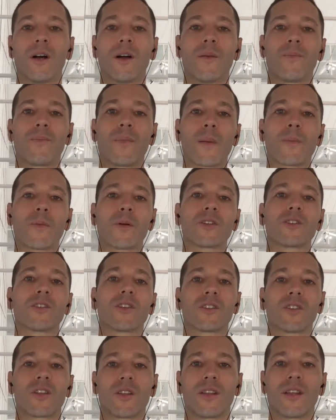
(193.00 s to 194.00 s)
that brings
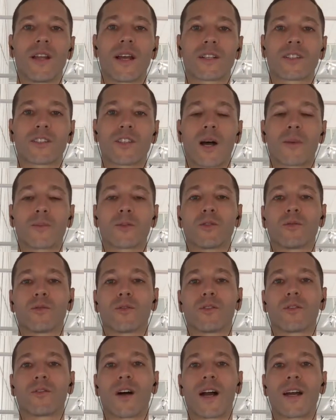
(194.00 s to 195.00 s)
us to the next option
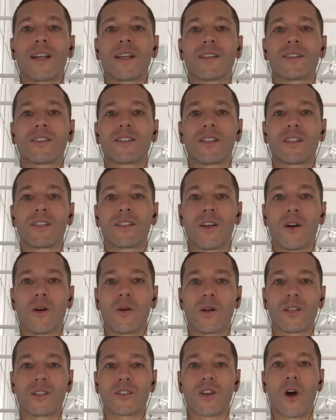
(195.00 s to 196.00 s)
for financing,
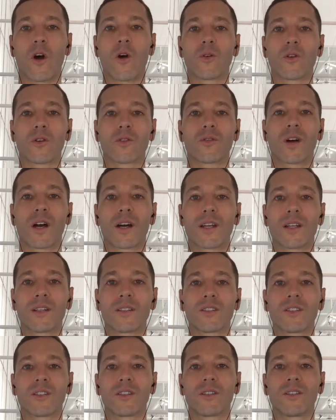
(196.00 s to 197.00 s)
known as owner
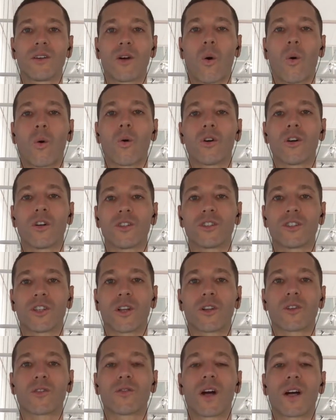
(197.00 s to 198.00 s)
financing or
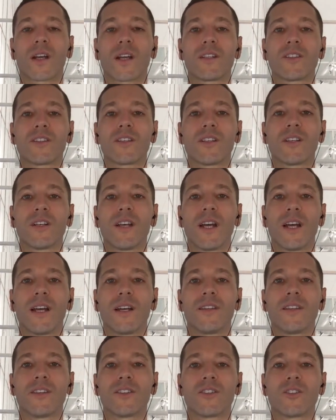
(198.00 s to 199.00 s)
seller financing.
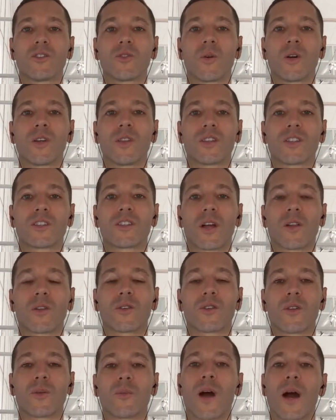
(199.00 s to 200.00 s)
This is when the seller
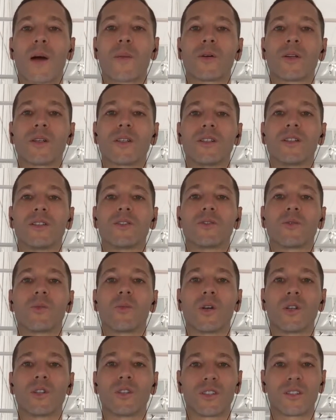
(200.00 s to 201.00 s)
of the property is
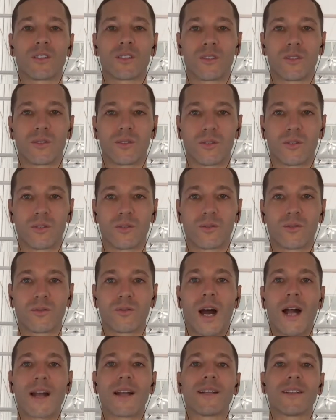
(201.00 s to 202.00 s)
willing to
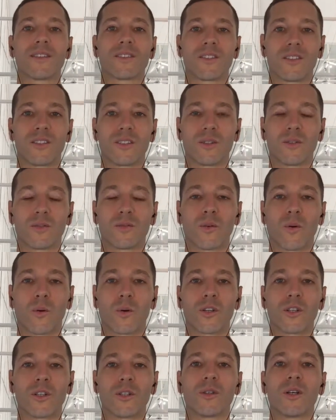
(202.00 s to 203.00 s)
finance the deal
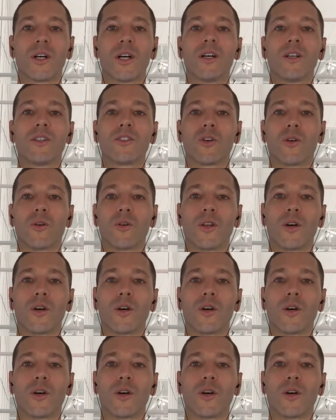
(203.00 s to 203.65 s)
for you. So